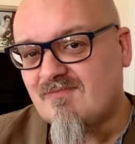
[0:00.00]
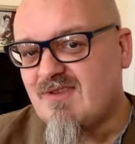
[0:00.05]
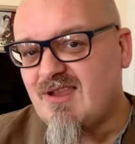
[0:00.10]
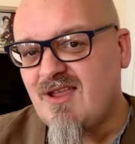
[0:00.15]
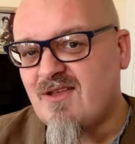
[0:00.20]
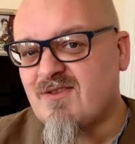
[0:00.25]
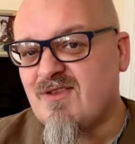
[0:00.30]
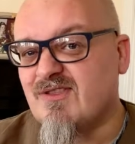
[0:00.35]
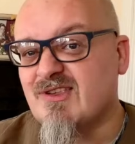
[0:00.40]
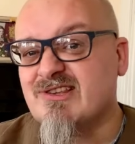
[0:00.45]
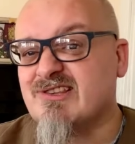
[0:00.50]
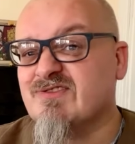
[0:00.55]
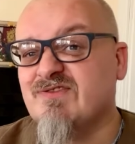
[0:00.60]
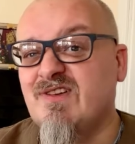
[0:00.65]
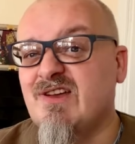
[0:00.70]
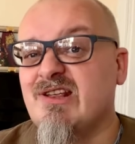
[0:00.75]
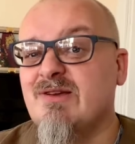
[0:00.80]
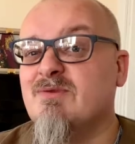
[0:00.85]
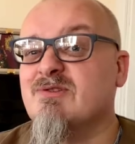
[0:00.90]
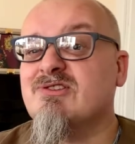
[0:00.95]
that this
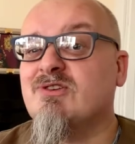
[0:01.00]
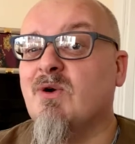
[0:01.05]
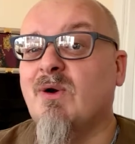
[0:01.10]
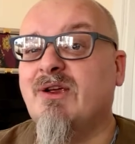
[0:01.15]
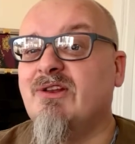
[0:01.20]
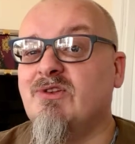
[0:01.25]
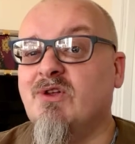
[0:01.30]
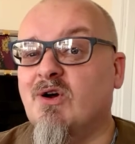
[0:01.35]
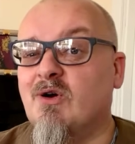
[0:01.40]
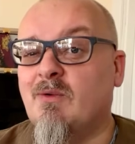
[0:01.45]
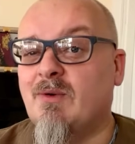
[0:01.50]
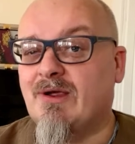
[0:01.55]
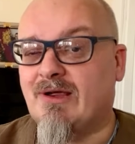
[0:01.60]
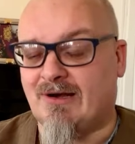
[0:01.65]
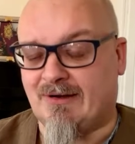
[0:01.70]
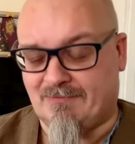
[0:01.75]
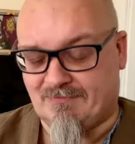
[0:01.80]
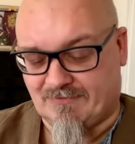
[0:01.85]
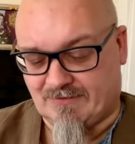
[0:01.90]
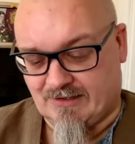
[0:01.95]
ferry was going
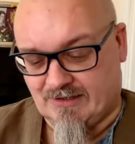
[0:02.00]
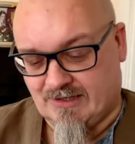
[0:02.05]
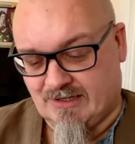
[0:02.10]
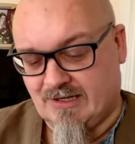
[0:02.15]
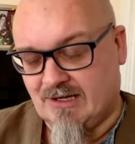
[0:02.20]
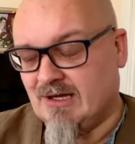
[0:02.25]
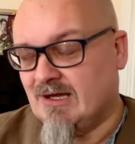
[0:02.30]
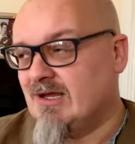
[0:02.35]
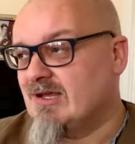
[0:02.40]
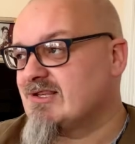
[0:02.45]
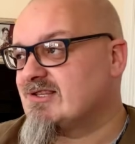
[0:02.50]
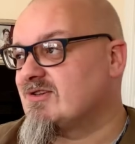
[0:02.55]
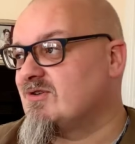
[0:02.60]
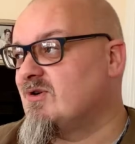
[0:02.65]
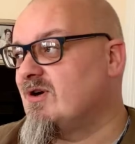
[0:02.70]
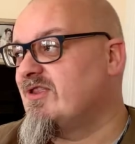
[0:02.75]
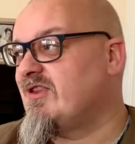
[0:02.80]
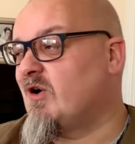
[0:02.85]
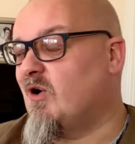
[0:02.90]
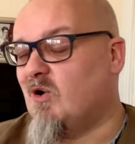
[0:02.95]
nowhere.
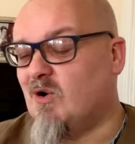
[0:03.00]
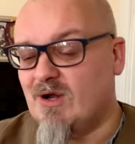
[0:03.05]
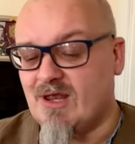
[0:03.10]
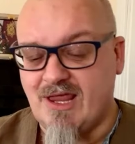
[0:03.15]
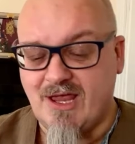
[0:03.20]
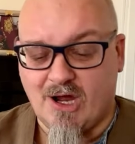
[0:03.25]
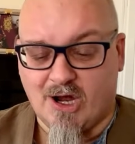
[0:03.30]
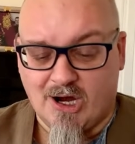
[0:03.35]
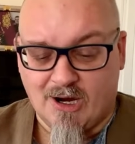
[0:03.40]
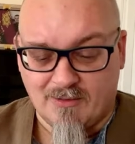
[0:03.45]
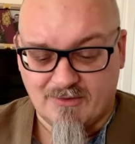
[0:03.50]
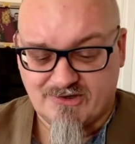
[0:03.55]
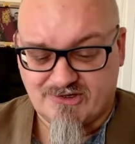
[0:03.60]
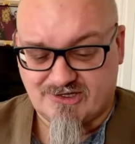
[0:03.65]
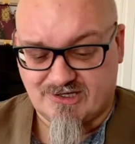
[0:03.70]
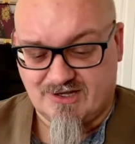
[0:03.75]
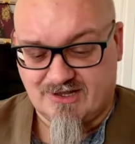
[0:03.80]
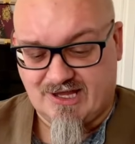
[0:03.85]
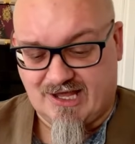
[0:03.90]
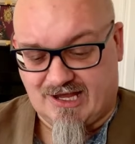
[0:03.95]
So the only
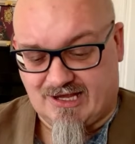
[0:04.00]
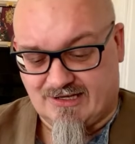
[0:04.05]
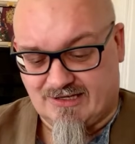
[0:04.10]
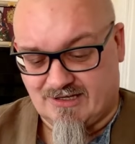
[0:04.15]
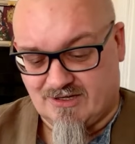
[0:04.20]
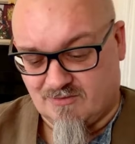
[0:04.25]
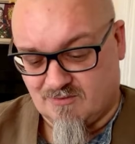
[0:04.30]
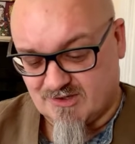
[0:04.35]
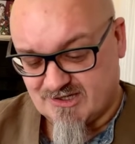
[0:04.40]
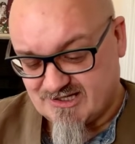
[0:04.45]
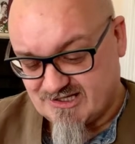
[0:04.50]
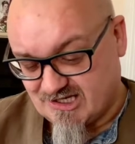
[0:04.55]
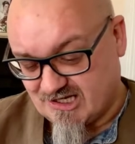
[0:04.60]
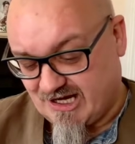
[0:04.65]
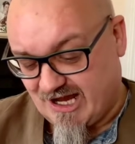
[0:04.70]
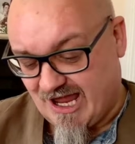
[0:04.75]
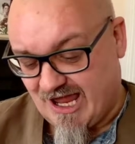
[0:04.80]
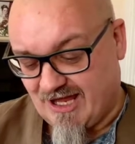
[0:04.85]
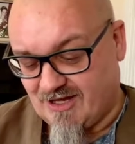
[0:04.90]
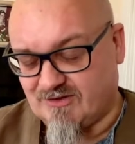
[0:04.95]
option then was to
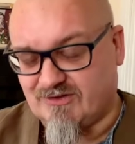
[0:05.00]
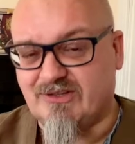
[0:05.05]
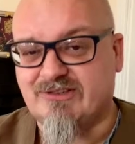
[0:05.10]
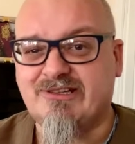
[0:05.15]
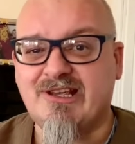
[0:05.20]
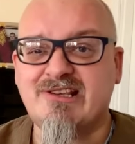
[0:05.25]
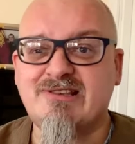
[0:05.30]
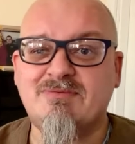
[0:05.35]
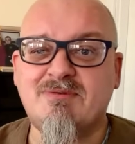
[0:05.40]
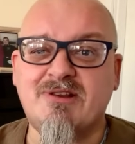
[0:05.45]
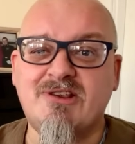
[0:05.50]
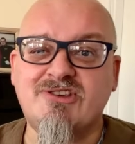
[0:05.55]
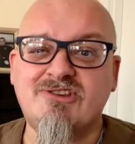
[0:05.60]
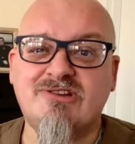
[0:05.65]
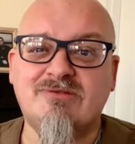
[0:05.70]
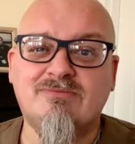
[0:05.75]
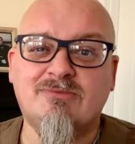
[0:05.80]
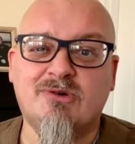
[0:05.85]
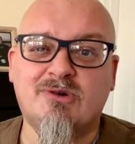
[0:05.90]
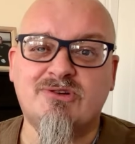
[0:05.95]
get into
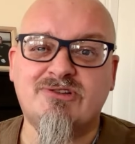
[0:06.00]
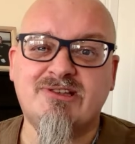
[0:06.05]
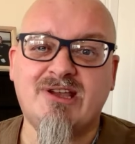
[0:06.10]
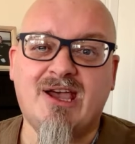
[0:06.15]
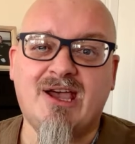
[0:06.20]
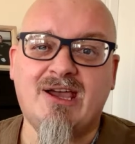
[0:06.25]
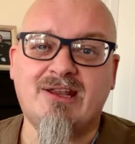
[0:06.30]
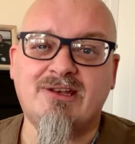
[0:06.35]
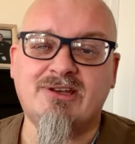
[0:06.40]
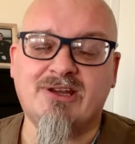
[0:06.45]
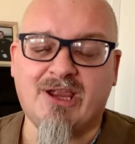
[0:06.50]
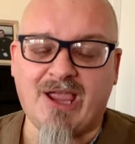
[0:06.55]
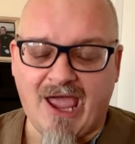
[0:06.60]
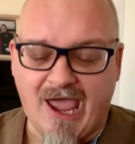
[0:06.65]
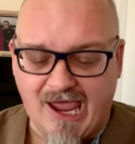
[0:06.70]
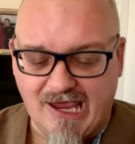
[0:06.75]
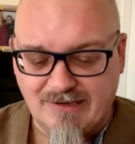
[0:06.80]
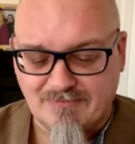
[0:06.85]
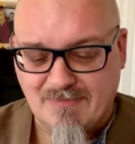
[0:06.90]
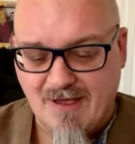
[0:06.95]
desperation mode and
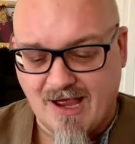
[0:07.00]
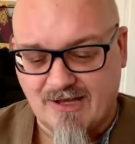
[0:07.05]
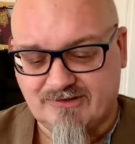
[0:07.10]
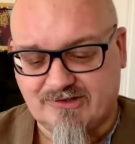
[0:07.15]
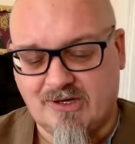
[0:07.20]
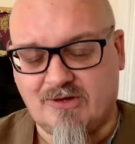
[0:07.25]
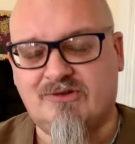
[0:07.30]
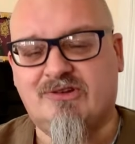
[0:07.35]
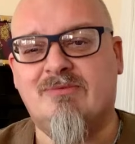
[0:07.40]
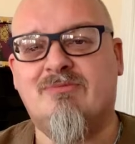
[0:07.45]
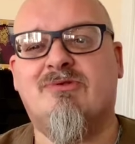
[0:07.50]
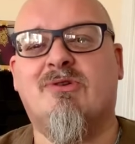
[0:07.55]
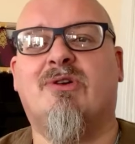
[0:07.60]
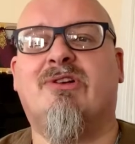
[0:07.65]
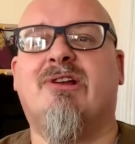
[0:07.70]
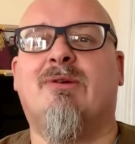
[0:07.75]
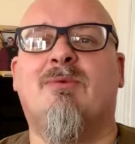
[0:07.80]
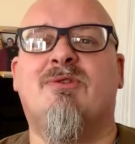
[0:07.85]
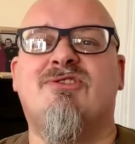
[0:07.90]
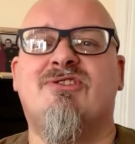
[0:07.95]
head back down to
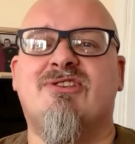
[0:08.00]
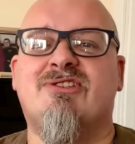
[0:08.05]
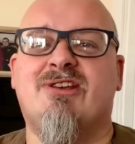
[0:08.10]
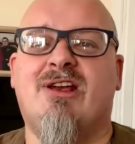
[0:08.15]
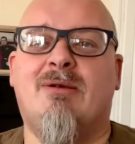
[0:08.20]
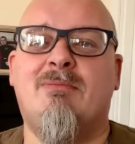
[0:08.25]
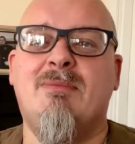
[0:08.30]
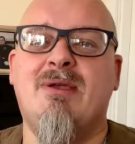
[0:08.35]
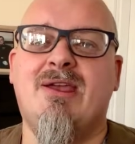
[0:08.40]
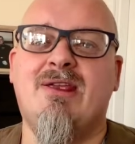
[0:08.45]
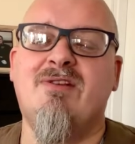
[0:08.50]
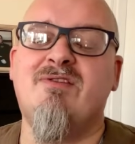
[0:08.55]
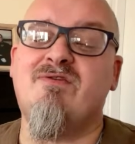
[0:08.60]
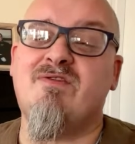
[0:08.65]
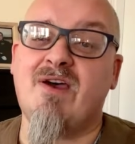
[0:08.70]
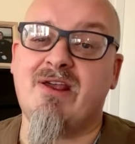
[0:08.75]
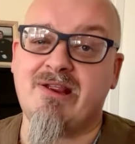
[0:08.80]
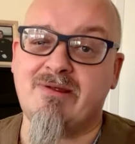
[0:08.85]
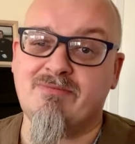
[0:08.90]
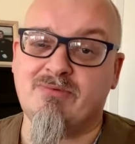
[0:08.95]
Brodick, which is our main
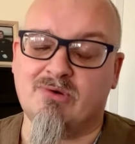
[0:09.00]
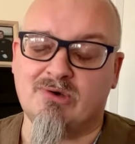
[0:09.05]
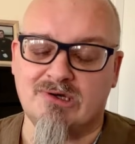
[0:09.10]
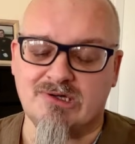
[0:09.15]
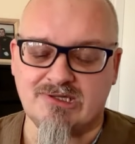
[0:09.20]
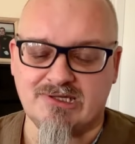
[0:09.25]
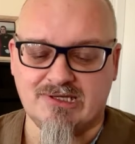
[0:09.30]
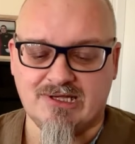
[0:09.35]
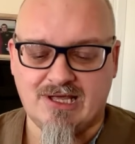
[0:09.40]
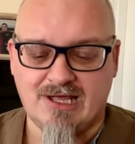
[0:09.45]
ferry port,